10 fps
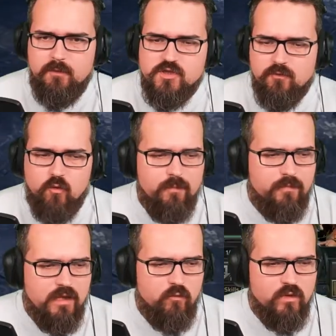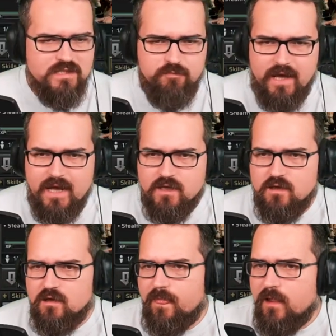me jump once
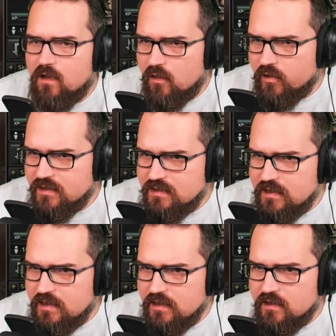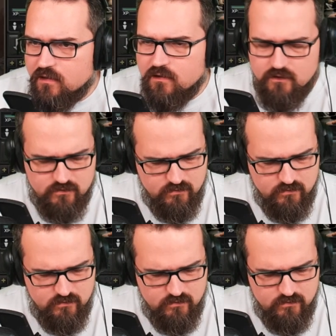back. Look at the... what